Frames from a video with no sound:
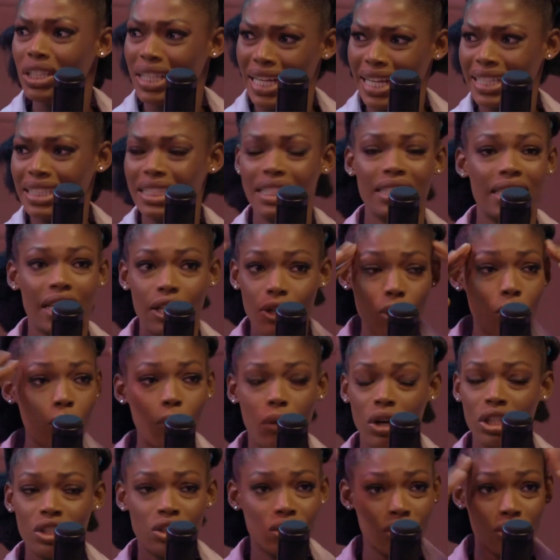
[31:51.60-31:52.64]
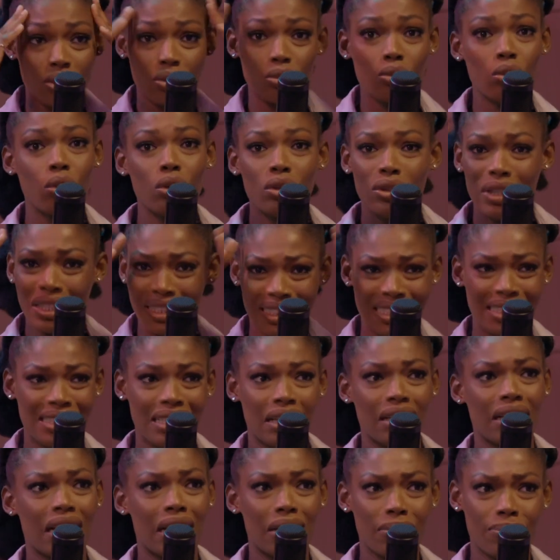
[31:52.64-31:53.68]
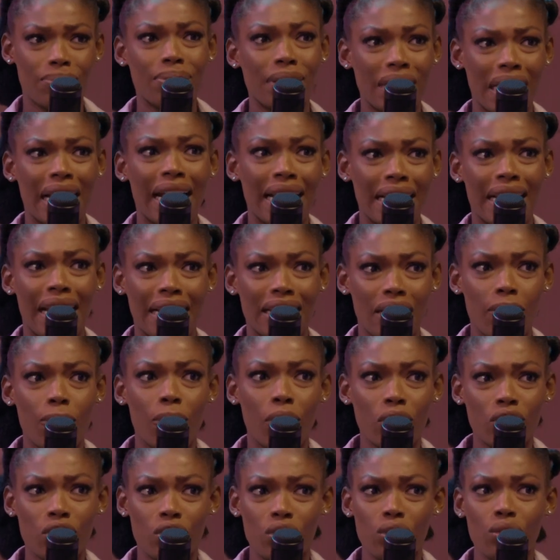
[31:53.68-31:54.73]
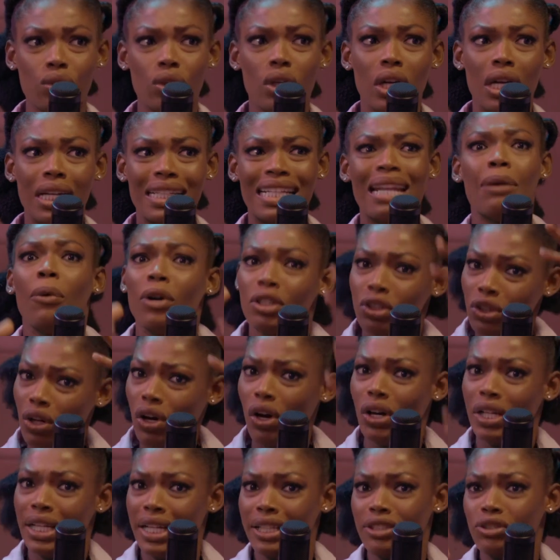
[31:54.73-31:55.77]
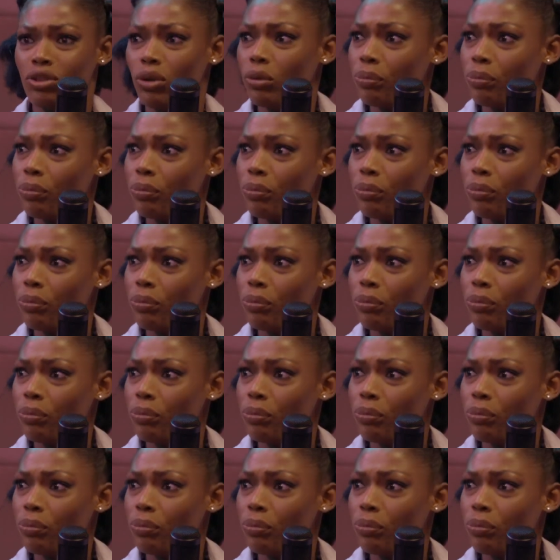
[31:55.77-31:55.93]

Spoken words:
you get it? They don't want you to go sit down and plan. Like they want honest